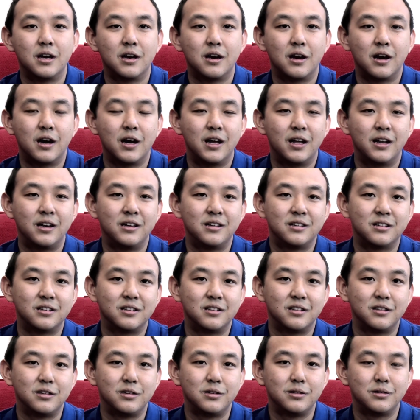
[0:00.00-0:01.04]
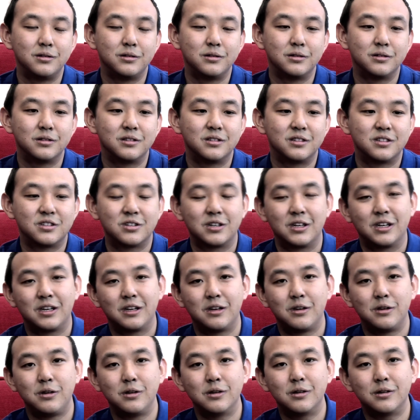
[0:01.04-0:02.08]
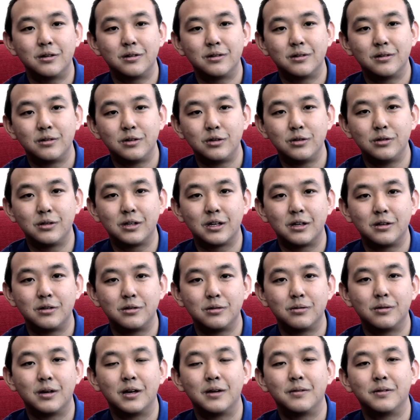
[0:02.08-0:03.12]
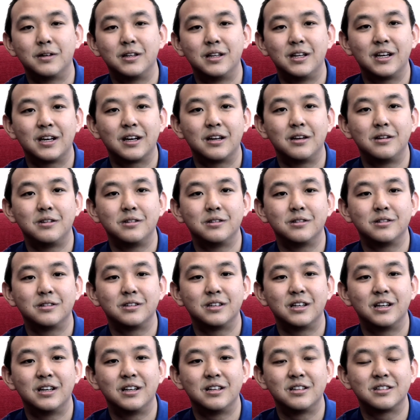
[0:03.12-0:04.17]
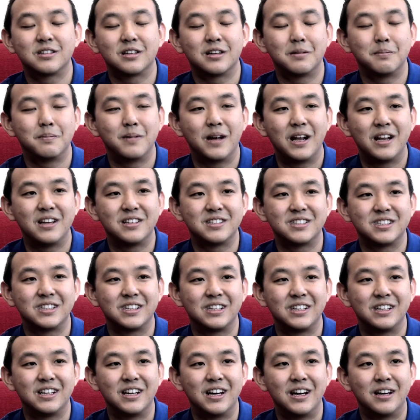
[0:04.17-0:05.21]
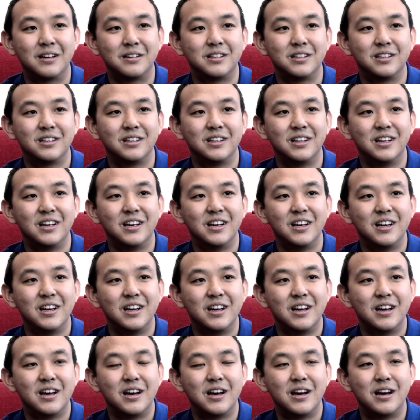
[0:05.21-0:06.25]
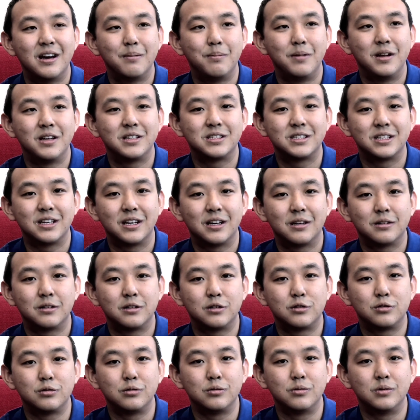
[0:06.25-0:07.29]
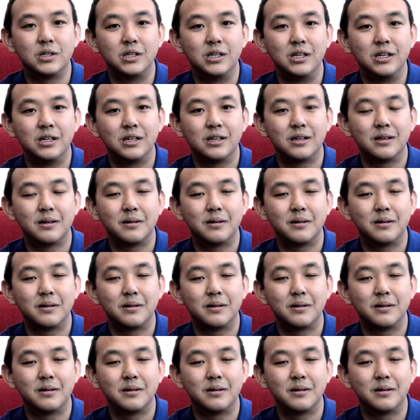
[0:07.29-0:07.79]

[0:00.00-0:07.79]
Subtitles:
and you can do whatever they can do, and sort of balancing out the two worlds.